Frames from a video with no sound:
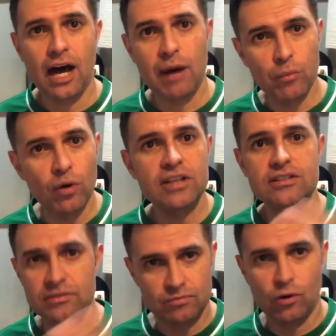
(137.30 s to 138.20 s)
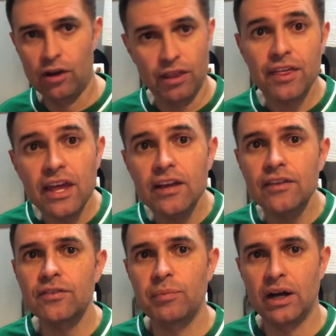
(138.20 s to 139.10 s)
among other
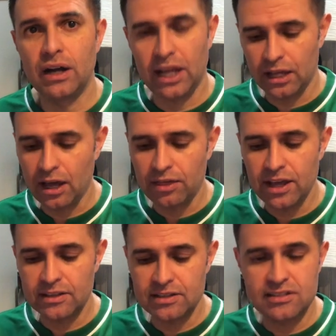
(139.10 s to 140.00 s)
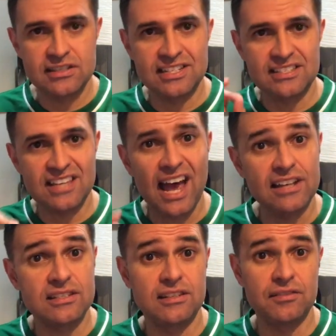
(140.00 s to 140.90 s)
things, but like I think this is
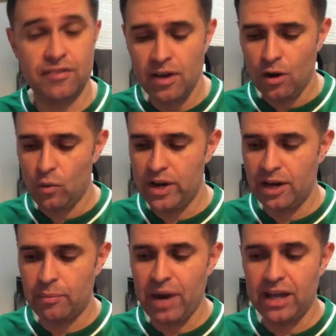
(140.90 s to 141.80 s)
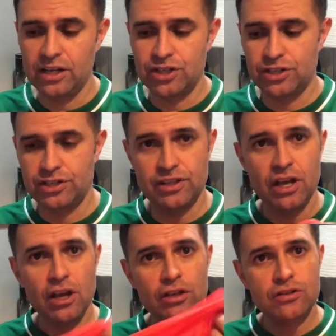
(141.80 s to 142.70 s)
decisive when I'm buying a jersey.
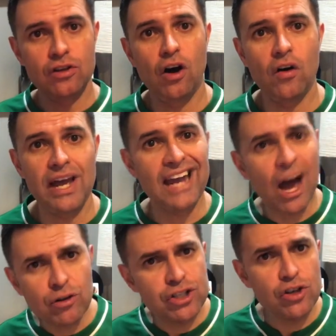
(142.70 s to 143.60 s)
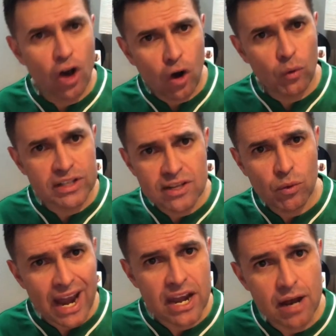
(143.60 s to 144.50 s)
So, and how do you know it's the
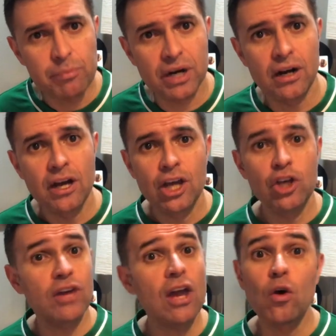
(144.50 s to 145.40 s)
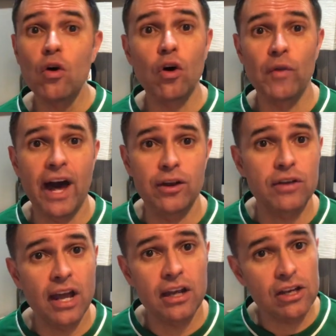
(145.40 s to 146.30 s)
right number? You can Google that. You
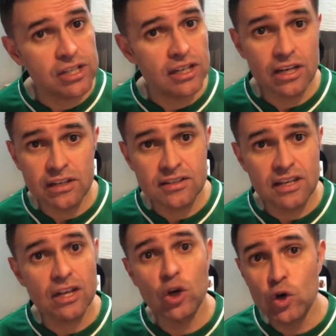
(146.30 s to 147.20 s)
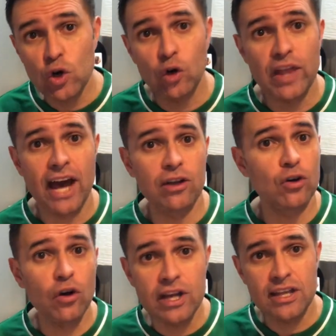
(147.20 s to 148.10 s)
can easily Google that. You
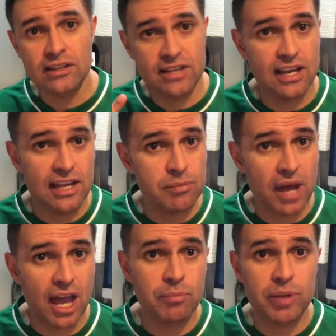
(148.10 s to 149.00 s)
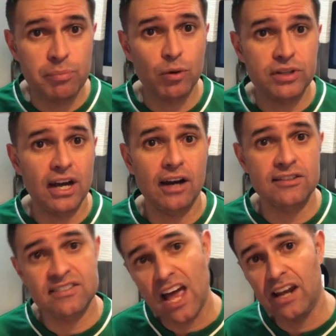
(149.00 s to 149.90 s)
go into eBay, people that are
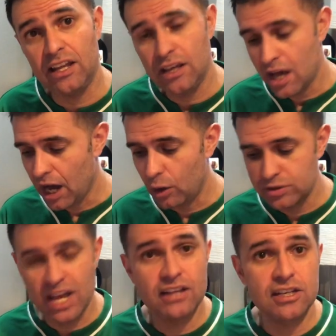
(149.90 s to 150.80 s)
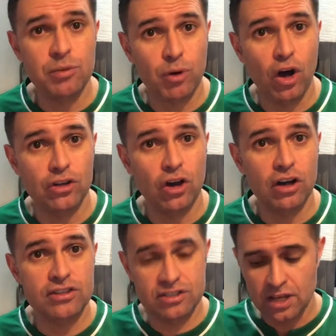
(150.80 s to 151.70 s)
selling authentic
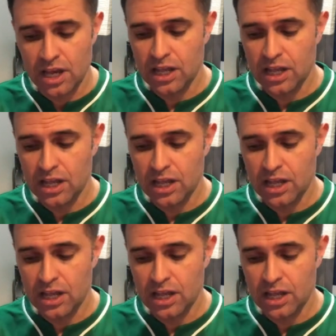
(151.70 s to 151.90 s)
products,